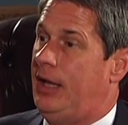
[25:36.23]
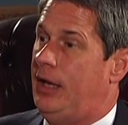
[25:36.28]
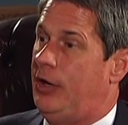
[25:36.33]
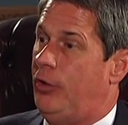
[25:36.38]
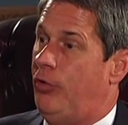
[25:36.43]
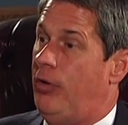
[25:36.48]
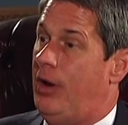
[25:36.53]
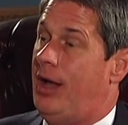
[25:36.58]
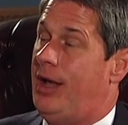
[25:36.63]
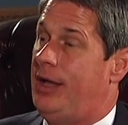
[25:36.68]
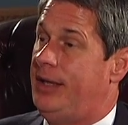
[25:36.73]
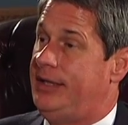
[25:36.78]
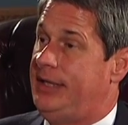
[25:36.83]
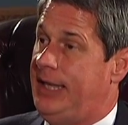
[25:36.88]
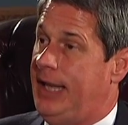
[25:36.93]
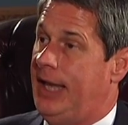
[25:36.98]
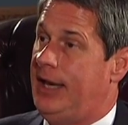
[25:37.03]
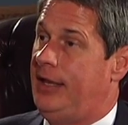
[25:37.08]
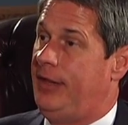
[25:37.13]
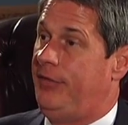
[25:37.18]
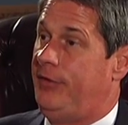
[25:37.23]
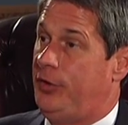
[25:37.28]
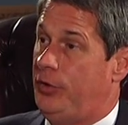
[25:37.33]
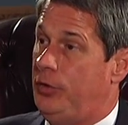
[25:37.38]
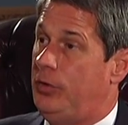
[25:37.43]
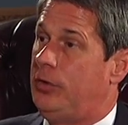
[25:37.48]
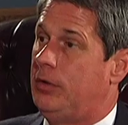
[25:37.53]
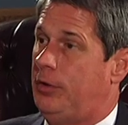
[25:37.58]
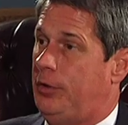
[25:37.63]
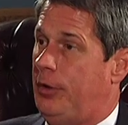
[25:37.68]
Iran getting the
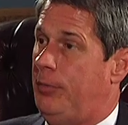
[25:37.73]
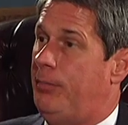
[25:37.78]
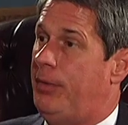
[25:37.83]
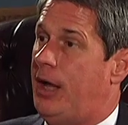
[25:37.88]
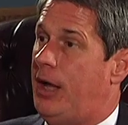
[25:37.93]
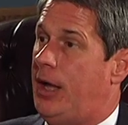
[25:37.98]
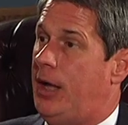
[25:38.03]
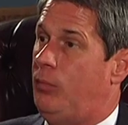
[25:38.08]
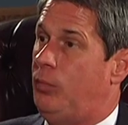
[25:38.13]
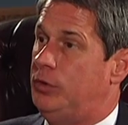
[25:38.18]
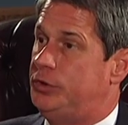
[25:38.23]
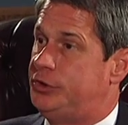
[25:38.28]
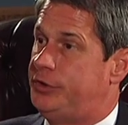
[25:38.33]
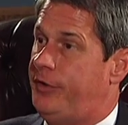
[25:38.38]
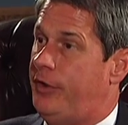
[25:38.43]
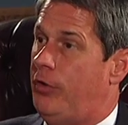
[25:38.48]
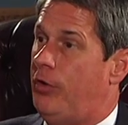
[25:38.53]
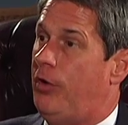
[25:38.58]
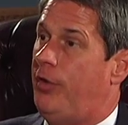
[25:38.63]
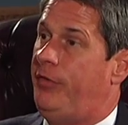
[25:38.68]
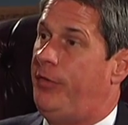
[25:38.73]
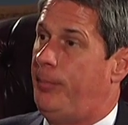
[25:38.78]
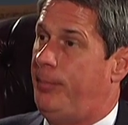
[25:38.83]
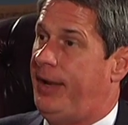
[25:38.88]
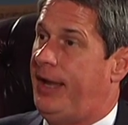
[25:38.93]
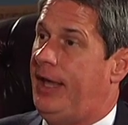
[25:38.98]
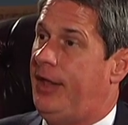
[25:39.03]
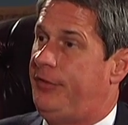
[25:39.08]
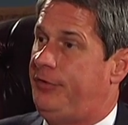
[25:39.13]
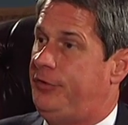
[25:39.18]
nuclear bomb, which they're on the
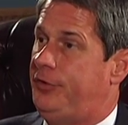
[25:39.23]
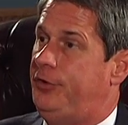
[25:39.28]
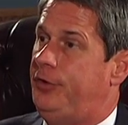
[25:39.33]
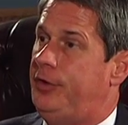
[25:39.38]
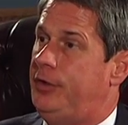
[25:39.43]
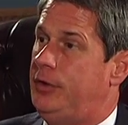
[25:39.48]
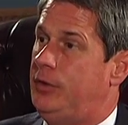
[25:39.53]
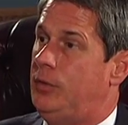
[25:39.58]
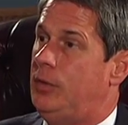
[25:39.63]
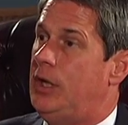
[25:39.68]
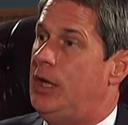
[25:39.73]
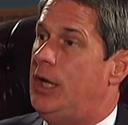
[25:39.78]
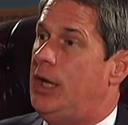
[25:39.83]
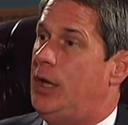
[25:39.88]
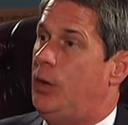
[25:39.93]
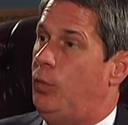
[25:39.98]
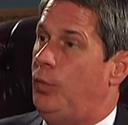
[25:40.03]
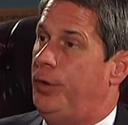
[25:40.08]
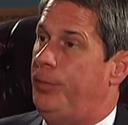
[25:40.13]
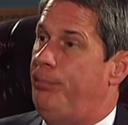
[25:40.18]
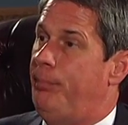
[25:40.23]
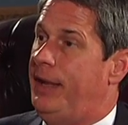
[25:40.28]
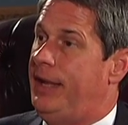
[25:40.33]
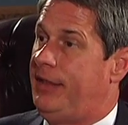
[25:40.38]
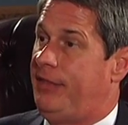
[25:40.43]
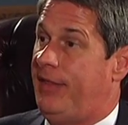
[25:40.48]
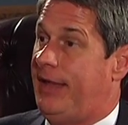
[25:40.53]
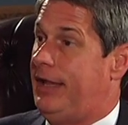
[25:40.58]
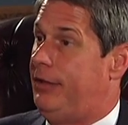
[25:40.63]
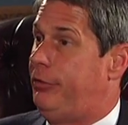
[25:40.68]
path to do, would
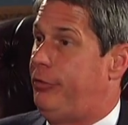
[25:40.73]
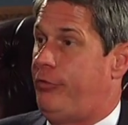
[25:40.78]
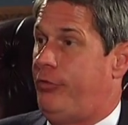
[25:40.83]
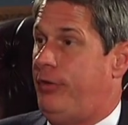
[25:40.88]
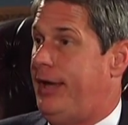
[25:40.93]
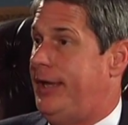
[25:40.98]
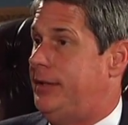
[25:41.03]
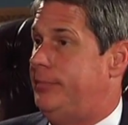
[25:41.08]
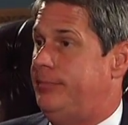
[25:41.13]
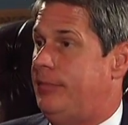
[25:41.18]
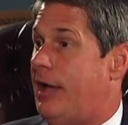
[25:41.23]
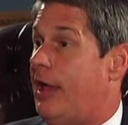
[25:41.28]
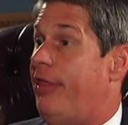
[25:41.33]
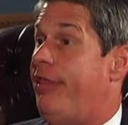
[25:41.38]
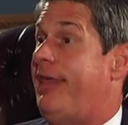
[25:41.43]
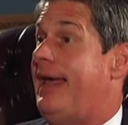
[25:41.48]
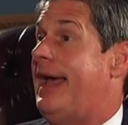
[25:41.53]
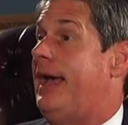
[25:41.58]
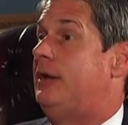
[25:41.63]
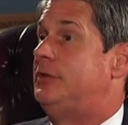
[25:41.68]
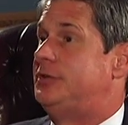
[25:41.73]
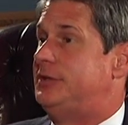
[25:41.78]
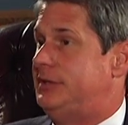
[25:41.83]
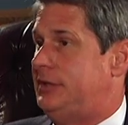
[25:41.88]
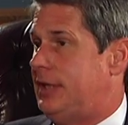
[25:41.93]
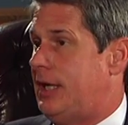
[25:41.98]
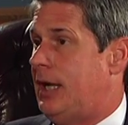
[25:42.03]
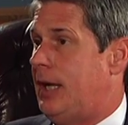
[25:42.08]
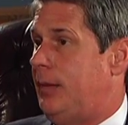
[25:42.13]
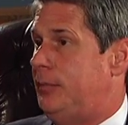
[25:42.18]
make that threat 1,000
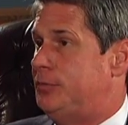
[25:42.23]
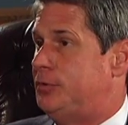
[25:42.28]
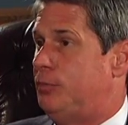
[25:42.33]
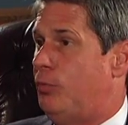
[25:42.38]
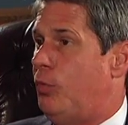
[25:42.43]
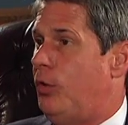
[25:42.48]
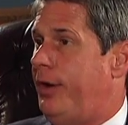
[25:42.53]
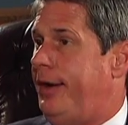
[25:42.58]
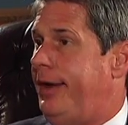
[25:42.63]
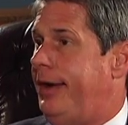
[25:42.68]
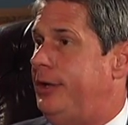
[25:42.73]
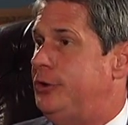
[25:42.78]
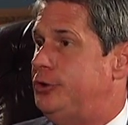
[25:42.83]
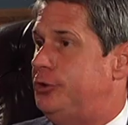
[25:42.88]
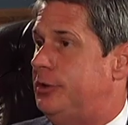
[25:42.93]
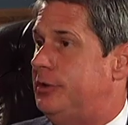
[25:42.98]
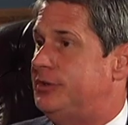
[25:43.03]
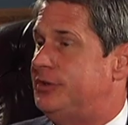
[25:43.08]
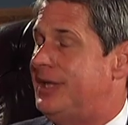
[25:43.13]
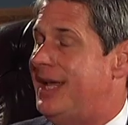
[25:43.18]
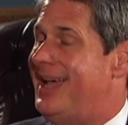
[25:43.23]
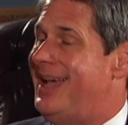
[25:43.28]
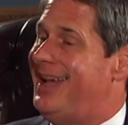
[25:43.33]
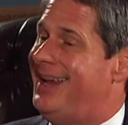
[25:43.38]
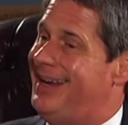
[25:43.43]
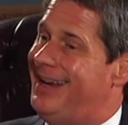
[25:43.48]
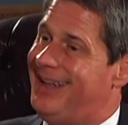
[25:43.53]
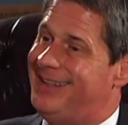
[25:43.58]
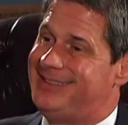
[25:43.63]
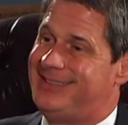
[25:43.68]
times more dangerous.
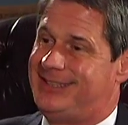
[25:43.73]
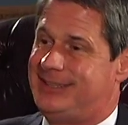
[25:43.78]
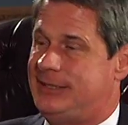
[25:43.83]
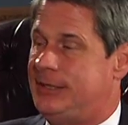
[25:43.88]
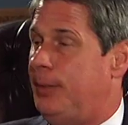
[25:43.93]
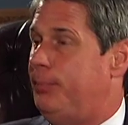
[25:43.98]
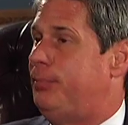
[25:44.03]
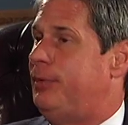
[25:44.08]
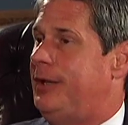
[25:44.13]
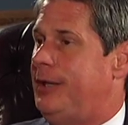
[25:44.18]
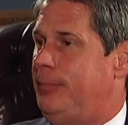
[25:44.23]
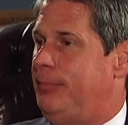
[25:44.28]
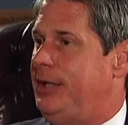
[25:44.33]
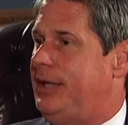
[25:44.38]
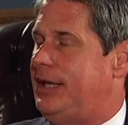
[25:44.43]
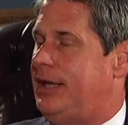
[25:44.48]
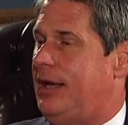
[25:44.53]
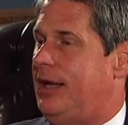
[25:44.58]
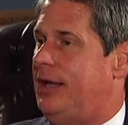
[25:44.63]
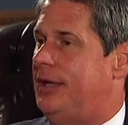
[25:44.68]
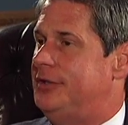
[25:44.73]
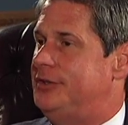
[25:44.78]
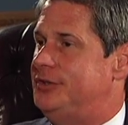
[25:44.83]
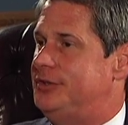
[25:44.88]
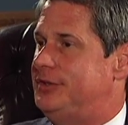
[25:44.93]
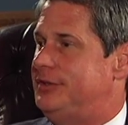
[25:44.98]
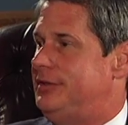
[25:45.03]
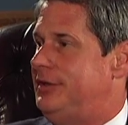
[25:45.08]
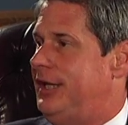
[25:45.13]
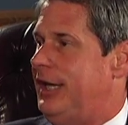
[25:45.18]
Not simply
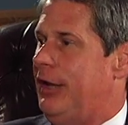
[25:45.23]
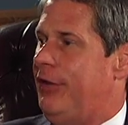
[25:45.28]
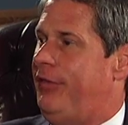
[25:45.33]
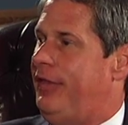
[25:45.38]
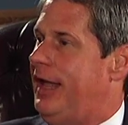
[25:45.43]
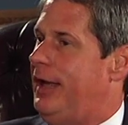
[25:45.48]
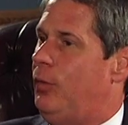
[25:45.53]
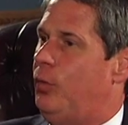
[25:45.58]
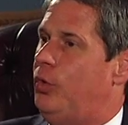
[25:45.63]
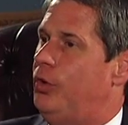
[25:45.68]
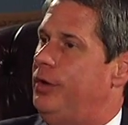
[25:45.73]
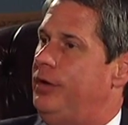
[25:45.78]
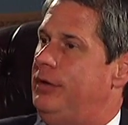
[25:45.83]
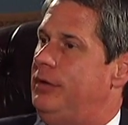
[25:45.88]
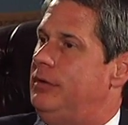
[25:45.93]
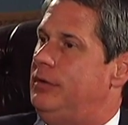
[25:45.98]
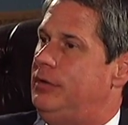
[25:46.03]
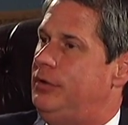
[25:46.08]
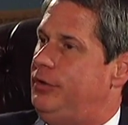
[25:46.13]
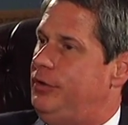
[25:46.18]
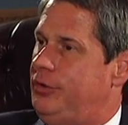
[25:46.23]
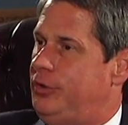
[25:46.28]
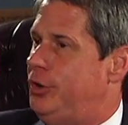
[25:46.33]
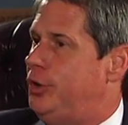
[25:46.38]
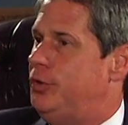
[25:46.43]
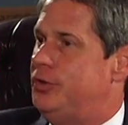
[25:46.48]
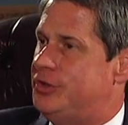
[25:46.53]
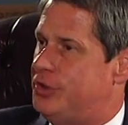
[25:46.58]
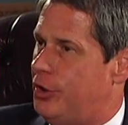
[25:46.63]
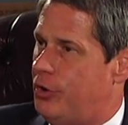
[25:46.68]
because, you know, they would
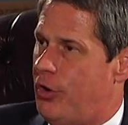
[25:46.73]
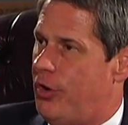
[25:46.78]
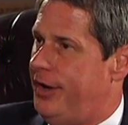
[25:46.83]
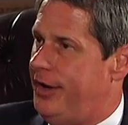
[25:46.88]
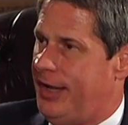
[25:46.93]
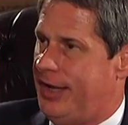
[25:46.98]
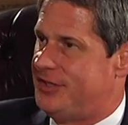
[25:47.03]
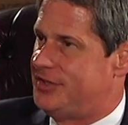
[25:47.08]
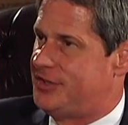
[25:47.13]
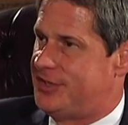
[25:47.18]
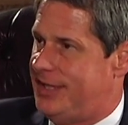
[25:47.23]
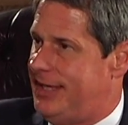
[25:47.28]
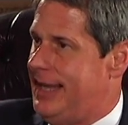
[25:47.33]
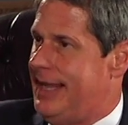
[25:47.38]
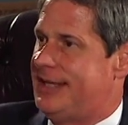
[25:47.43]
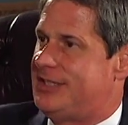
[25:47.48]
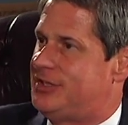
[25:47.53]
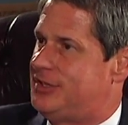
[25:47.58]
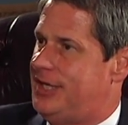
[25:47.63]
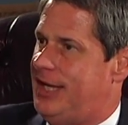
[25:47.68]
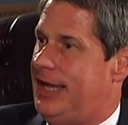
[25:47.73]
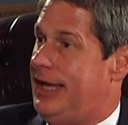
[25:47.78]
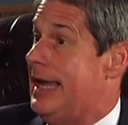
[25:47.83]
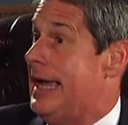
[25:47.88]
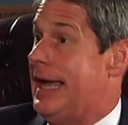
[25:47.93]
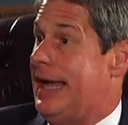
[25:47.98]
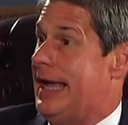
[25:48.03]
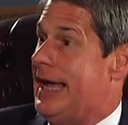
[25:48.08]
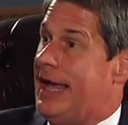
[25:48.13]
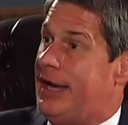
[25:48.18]
use it on us the next day.
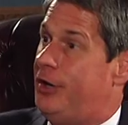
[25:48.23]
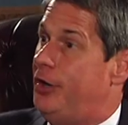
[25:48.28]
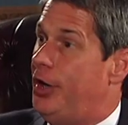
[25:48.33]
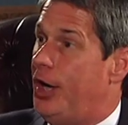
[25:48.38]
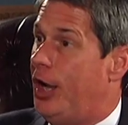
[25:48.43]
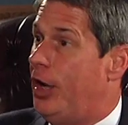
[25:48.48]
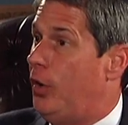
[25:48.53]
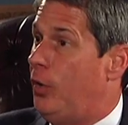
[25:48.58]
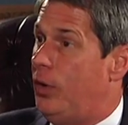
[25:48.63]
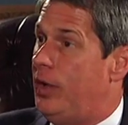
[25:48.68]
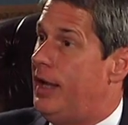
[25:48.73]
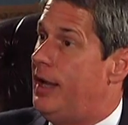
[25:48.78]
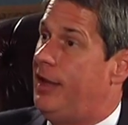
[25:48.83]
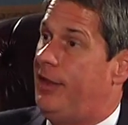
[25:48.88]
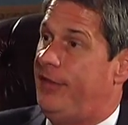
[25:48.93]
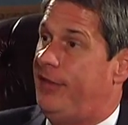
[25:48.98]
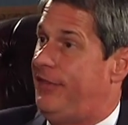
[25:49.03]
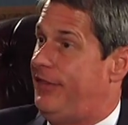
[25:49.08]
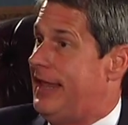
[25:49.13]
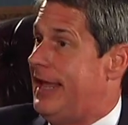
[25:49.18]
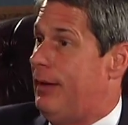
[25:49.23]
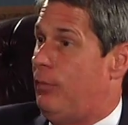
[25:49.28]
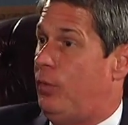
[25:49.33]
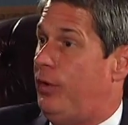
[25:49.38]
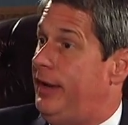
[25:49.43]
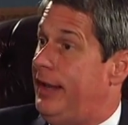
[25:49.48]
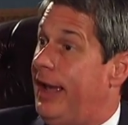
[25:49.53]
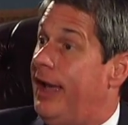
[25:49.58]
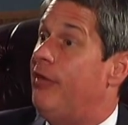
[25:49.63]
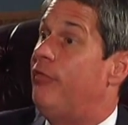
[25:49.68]
I don't know that that
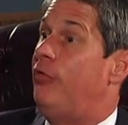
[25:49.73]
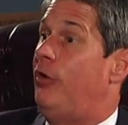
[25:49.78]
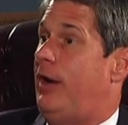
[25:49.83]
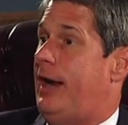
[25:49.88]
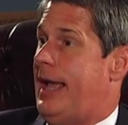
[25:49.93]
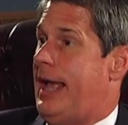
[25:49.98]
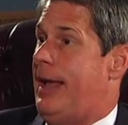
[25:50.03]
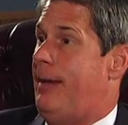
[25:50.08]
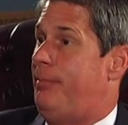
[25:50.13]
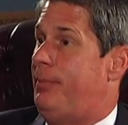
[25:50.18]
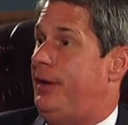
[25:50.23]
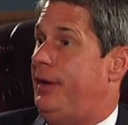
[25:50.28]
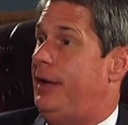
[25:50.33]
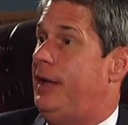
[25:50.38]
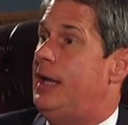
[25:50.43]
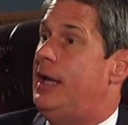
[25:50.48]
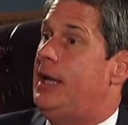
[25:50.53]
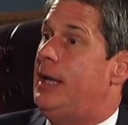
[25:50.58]
would ever happen.